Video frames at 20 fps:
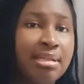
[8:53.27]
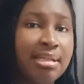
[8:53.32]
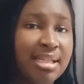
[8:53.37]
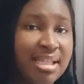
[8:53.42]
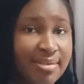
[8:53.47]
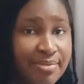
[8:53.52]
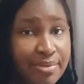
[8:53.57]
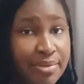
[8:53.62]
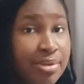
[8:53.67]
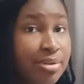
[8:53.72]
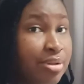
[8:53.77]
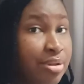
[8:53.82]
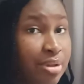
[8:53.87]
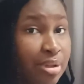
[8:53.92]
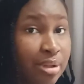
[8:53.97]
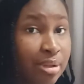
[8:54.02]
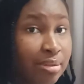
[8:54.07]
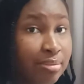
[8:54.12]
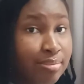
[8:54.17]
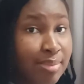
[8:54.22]
leave
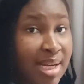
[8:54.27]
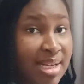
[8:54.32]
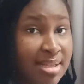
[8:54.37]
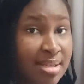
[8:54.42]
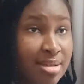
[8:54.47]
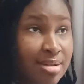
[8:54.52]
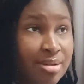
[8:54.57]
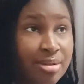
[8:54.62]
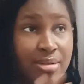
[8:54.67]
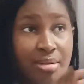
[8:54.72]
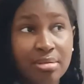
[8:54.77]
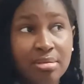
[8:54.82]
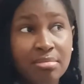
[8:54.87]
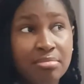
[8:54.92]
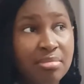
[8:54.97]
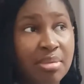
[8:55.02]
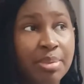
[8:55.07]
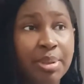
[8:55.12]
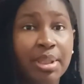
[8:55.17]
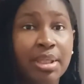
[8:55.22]
your bicycle
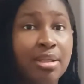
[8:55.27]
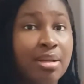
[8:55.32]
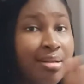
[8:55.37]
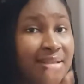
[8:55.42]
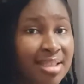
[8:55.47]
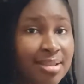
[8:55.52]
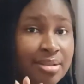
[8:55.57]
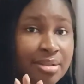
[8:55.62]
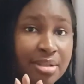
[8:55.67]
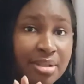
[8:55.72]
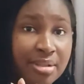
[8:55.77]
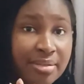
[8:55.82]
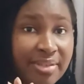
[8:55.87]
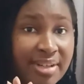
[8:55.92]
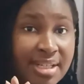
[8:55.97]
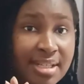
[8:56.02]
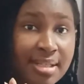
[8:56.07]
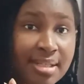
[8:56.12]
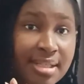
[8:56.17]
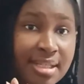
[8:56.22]
maybe closer to the
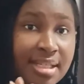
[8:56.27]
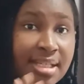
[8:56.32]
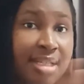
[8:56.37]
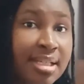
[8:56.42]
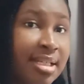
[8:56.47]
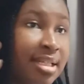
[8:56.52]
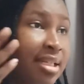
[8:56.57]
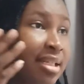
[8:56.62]
university,